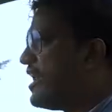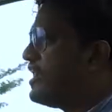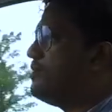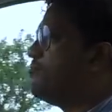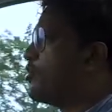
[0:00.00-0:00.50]

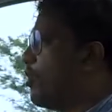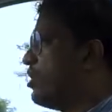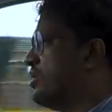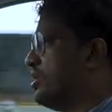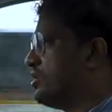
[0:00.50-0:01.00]
very
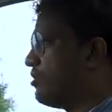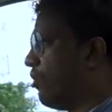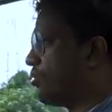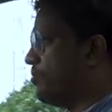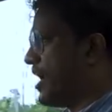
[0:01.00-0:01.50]
broad
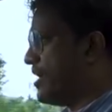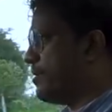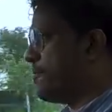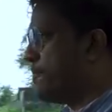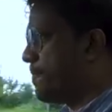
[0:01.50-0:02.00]
torque band.